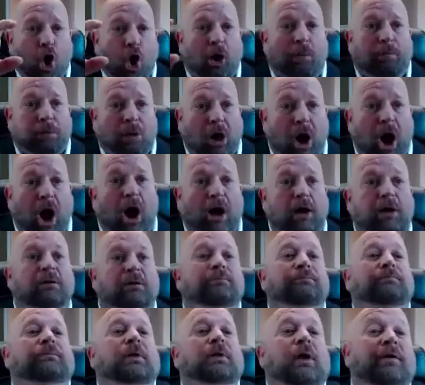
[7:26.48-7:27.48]
Block.
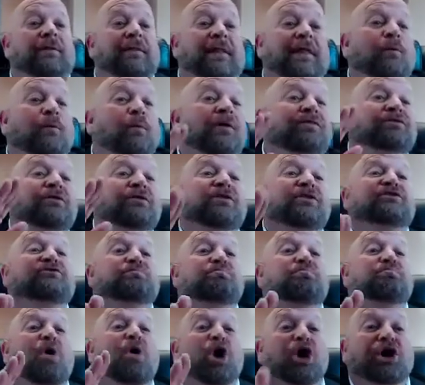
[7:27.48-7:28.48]
And they went through this
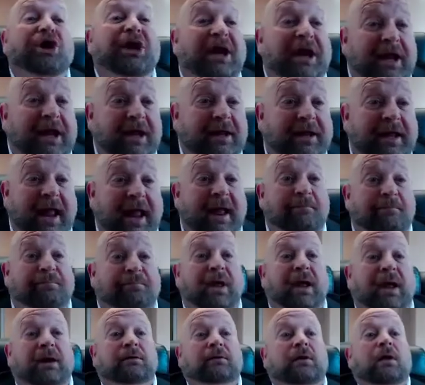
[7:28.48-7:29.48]
marketing
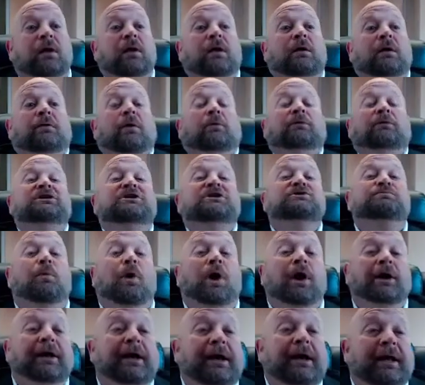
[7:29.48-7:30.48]
campaign. They went to this
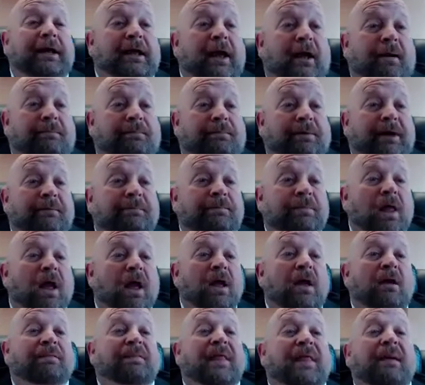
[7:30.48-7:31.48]
marketing company.
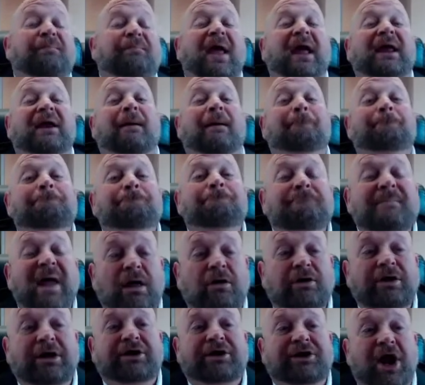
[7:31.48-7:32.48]
They paid $1
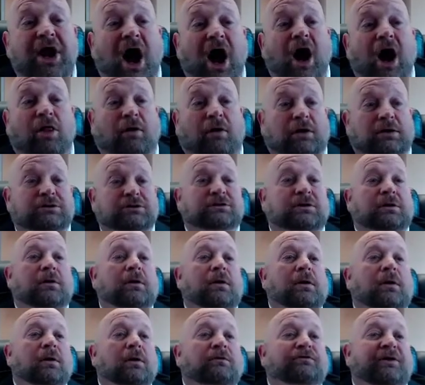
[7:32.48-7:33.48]
million to
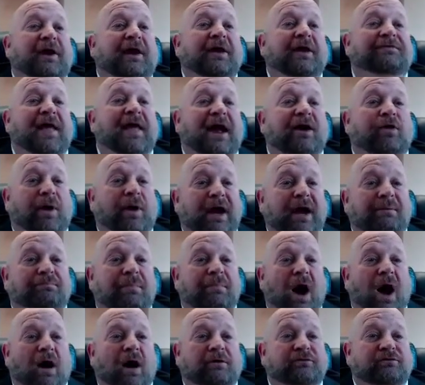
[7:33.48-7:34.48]
get that green
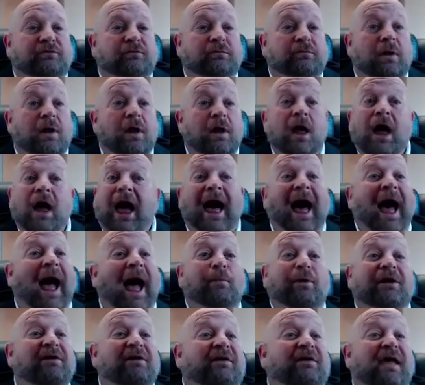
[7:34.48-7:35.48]
box. I
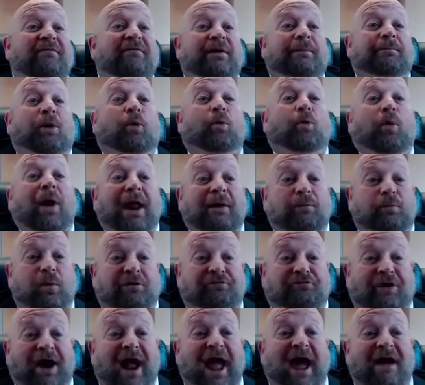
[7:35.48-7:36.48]
would have given them a red
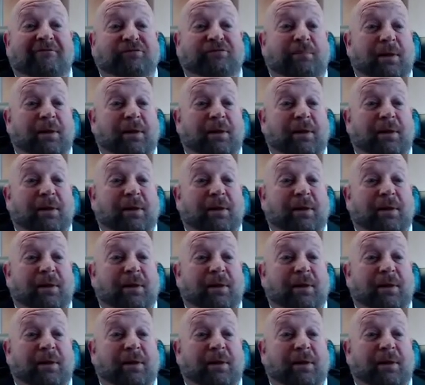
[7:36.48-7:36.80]
one for $500,000.